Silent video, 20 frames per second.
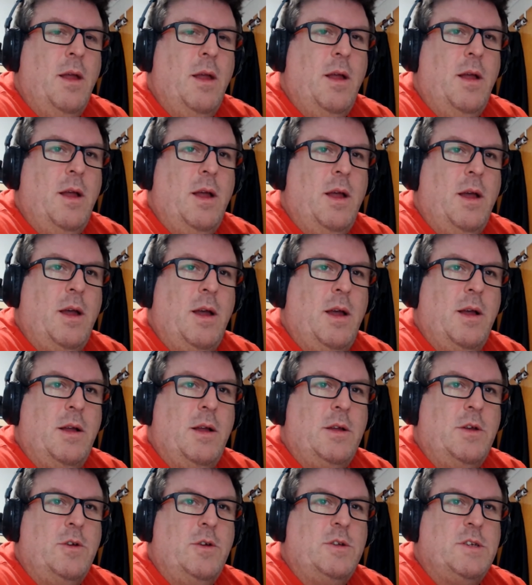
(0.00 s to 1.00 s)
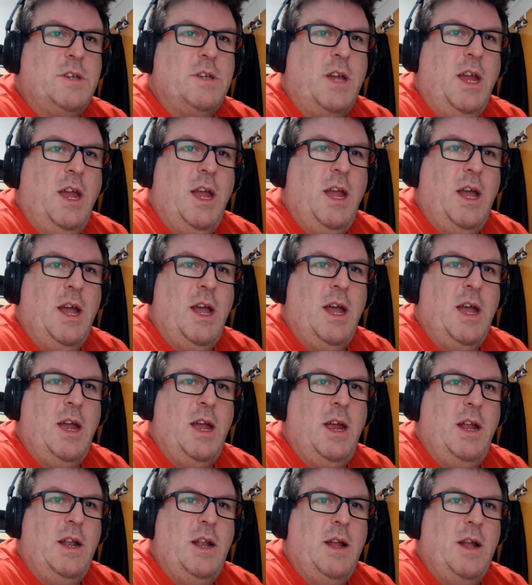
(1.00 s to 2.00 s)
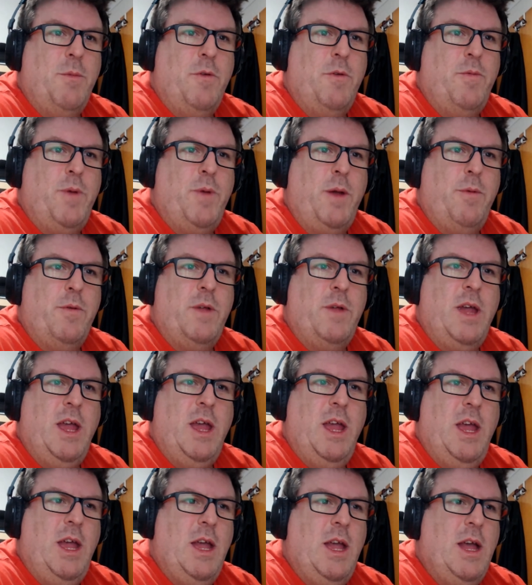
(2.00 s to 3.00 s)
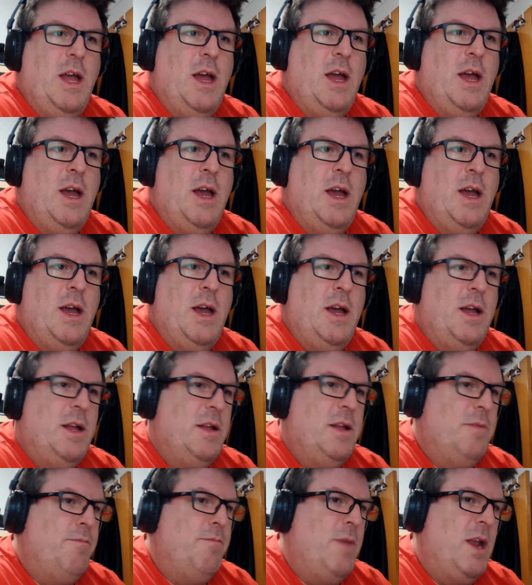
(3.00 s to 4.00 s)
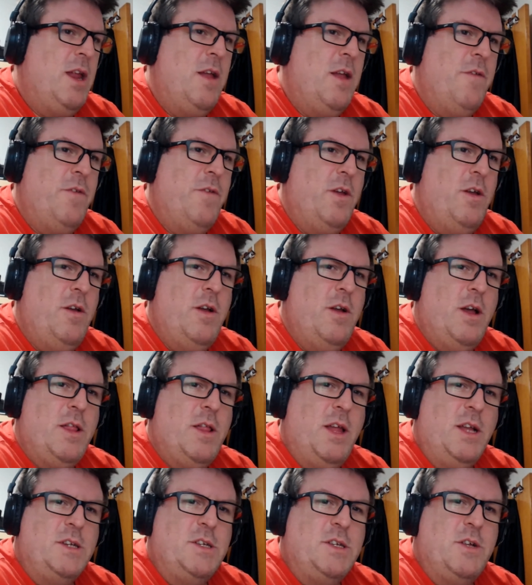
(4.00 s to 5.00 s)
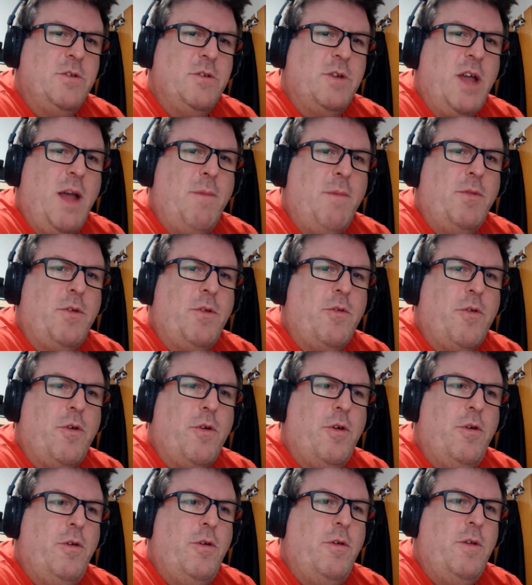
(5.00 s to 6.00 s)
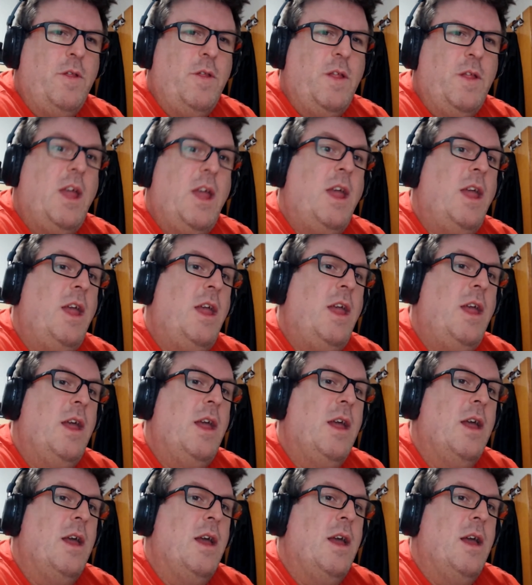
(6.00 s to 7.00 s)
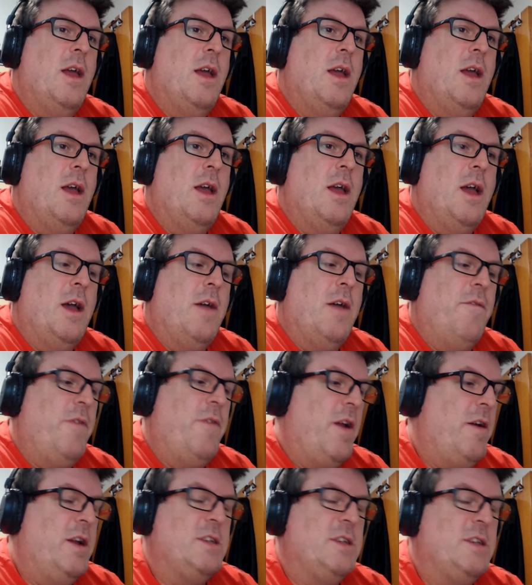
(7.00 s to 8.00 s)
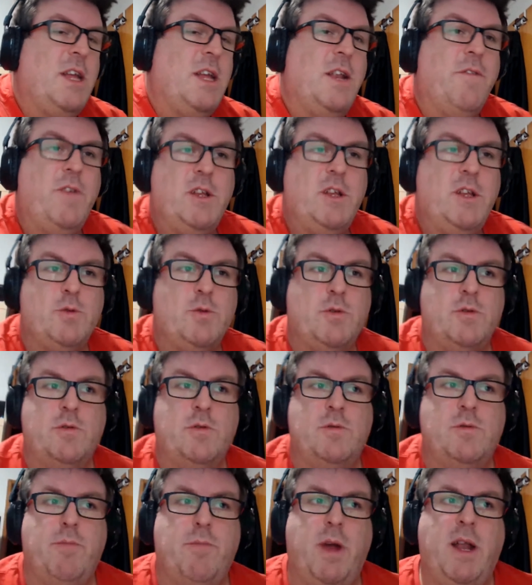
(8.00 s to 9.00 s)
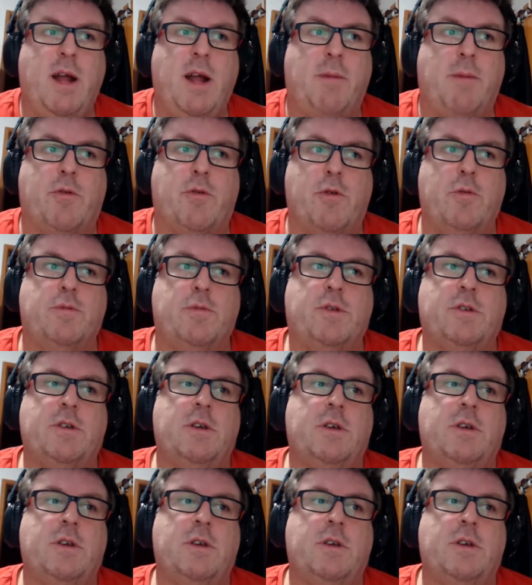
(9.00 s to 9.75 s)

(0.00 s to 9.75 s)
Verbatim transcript: uh, good to see a number of people here. Uh, many of you, I think, still came through the uh, various individual meetup groups